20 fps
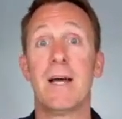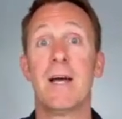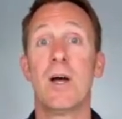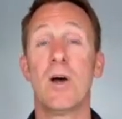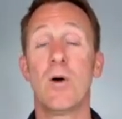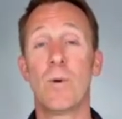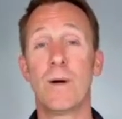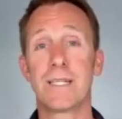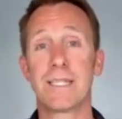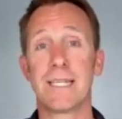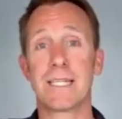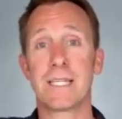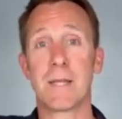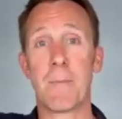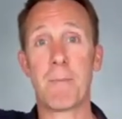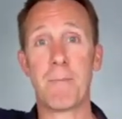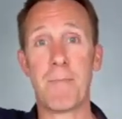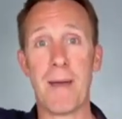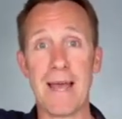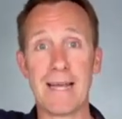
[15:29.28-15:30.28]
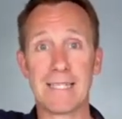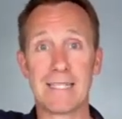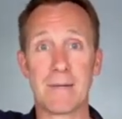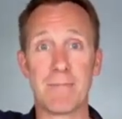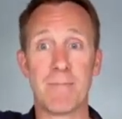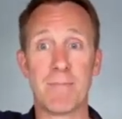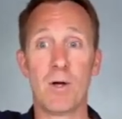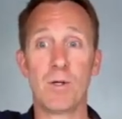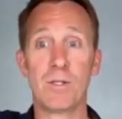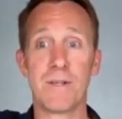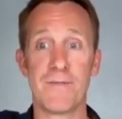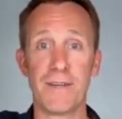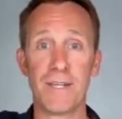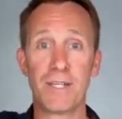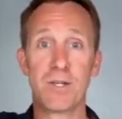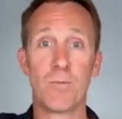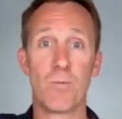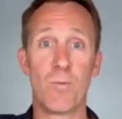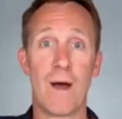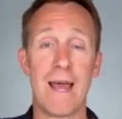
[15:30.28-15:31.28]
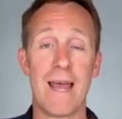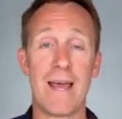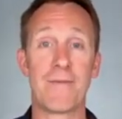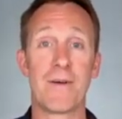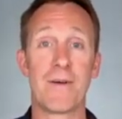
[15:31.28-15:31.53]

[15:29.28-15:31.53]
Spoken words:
which is the best and most efficient way